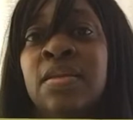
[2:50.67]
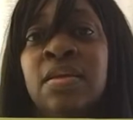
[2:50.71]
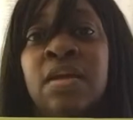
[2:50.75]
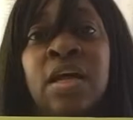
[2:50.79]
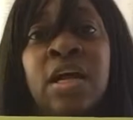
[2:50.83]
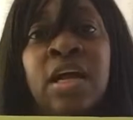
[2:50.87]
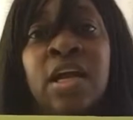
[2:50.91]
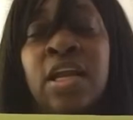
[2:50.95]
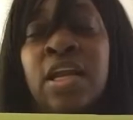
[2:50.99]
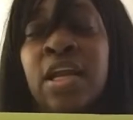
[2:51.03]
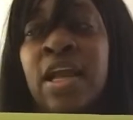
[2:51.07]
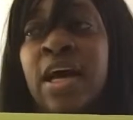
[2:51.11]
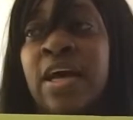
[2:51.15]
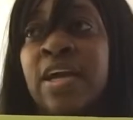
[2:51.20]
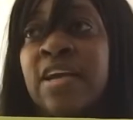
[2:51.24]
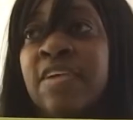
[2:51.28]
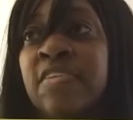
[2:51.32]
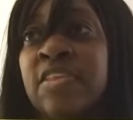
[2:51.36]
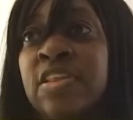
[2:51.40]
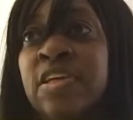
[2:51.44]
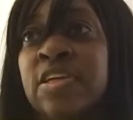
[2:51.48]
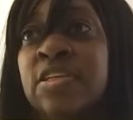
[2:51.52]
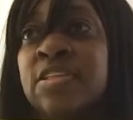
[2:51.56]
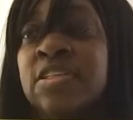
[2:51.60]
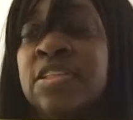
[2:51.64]
a lot of
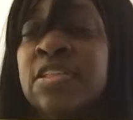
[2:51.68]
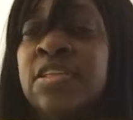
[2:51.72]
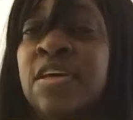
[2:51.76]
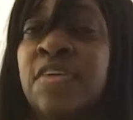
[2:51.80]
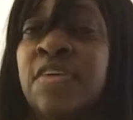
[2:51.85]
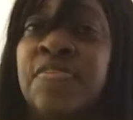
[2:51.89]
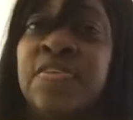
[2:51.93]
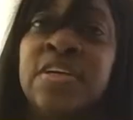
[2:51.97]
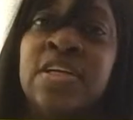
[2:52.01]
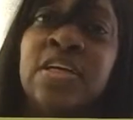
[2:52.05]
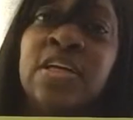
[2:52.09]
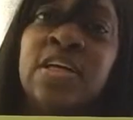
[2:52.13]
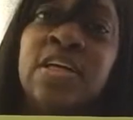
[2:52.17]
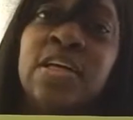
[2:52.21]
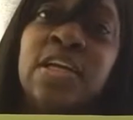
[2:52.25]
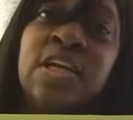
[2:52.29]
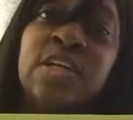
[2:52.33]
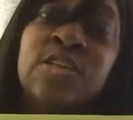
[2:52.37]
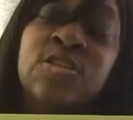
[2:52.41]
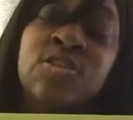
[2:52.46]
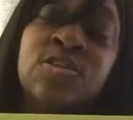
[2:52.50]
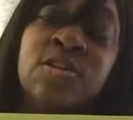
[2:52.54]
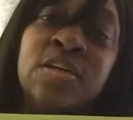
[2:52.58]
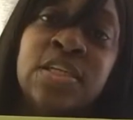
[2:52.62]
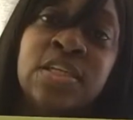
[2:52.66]
their stuff in the
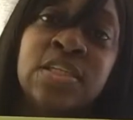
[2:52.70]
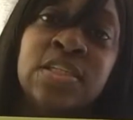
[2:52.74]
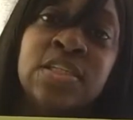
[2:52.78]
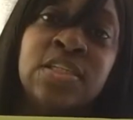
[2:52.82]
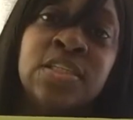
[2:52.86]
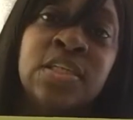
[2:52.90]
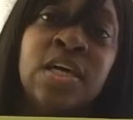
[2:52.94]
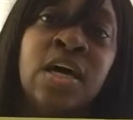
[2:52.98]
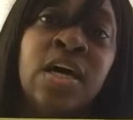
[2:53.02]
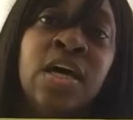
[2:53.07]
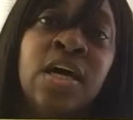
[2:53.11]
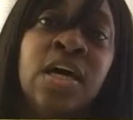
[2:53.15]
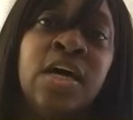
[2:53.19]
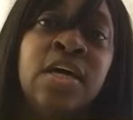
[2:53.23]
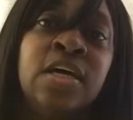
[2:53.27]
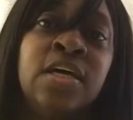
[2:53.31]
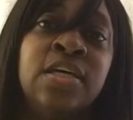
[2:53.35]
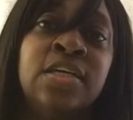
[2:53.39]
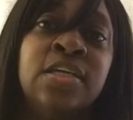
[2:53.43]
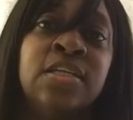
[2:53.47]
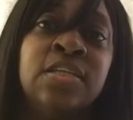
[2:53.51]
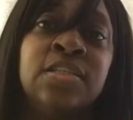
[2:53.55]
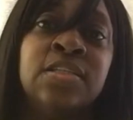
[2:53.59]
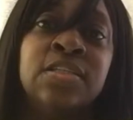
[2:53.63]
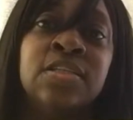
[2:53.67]
electronics
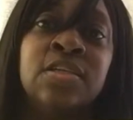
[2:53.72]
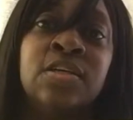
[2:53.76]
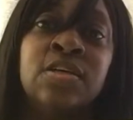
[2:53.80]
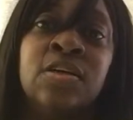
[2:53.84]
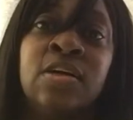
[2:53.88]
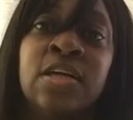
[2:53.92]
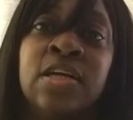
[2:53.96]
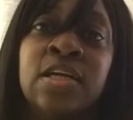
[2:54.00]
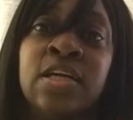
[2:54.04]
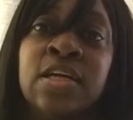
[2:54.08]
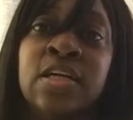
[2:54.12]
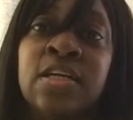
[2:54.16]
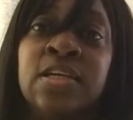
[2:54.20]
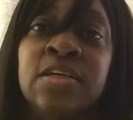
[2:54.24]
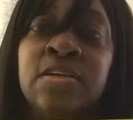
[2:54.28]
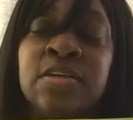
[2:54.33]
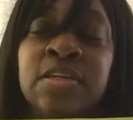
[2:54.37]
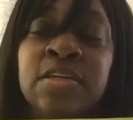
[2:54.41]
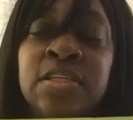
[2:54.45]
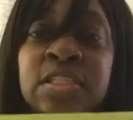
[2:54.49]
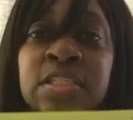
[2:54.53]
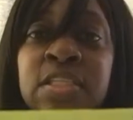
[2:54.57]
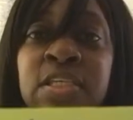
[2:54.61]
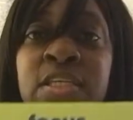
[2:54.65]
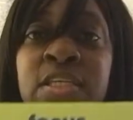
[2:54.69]
is on clearance,